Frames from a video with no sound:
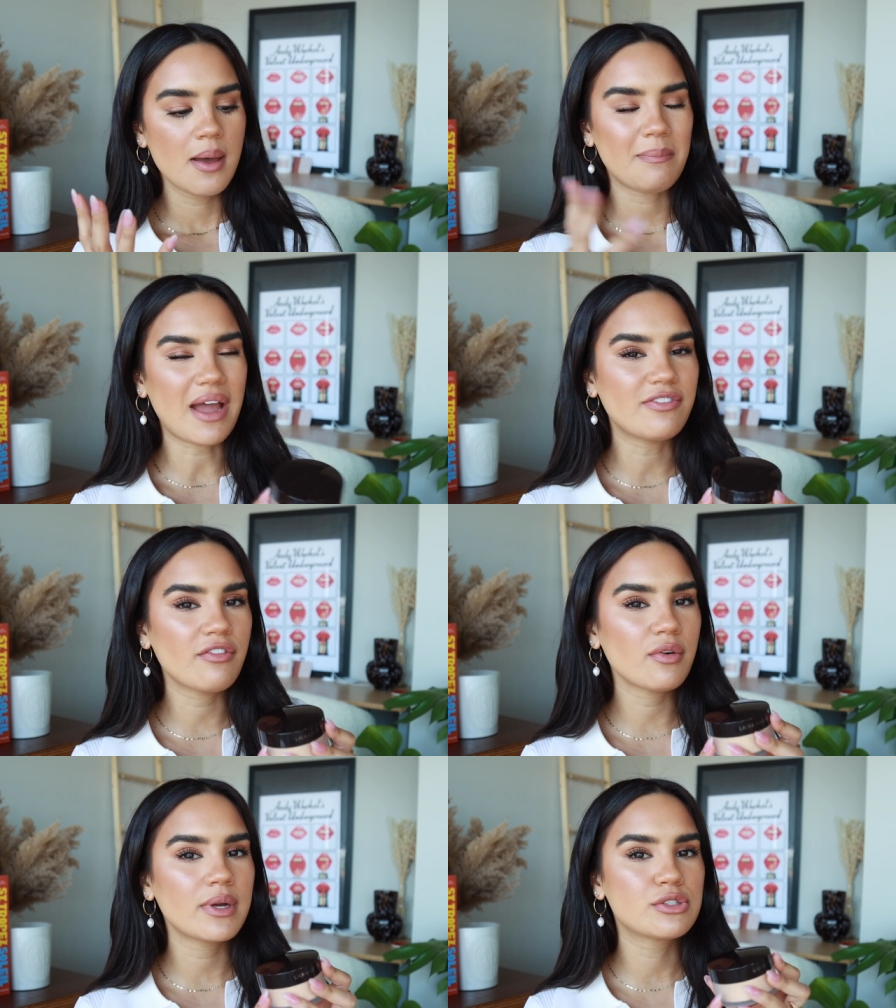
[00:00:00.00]
my
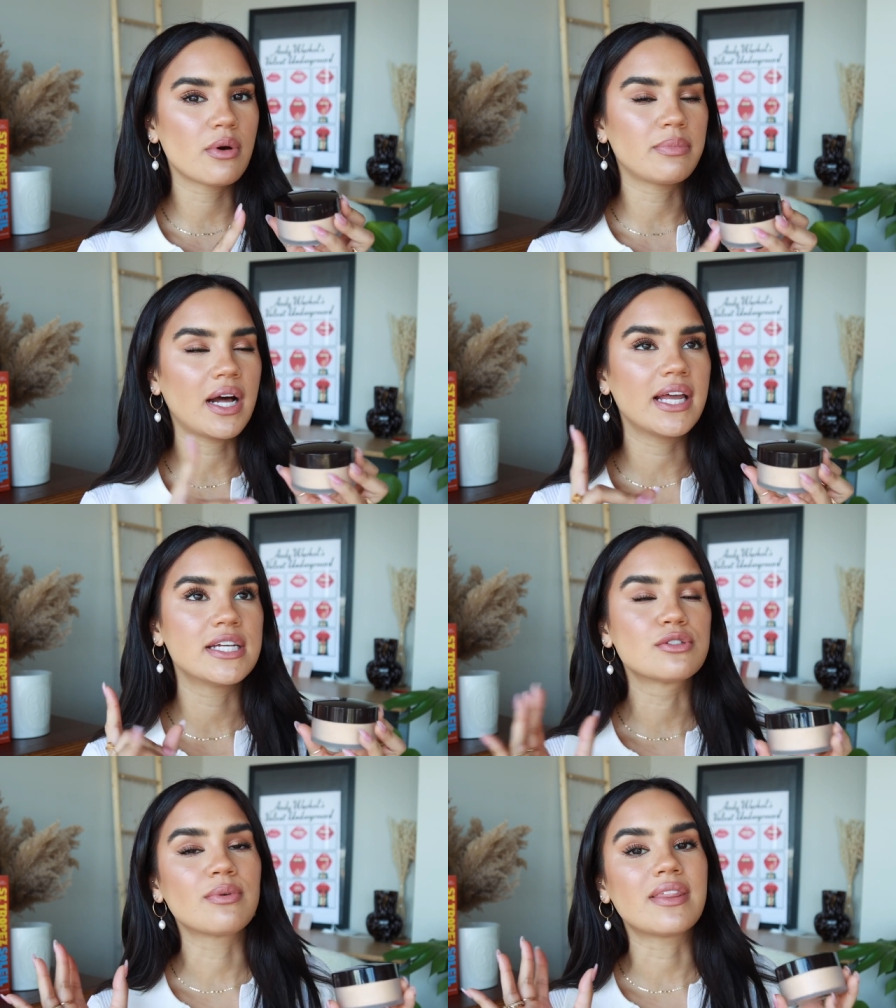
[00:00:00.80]
favorite way to apply
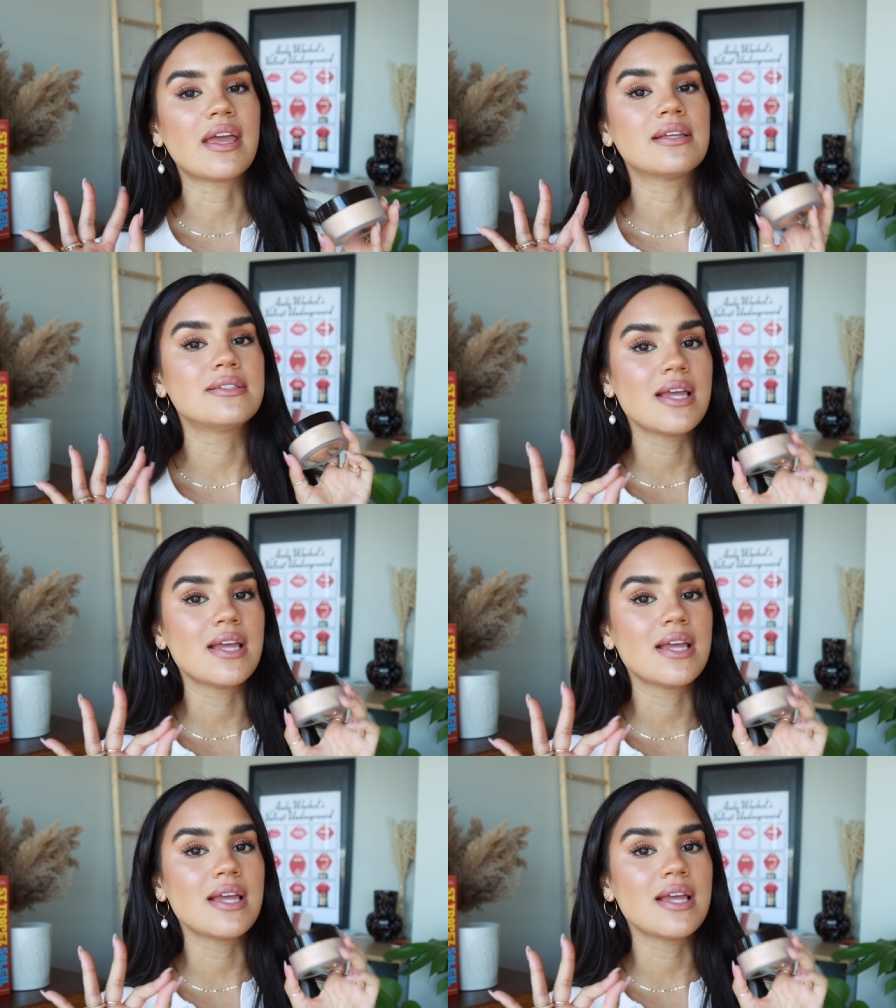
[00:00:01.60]
it is with a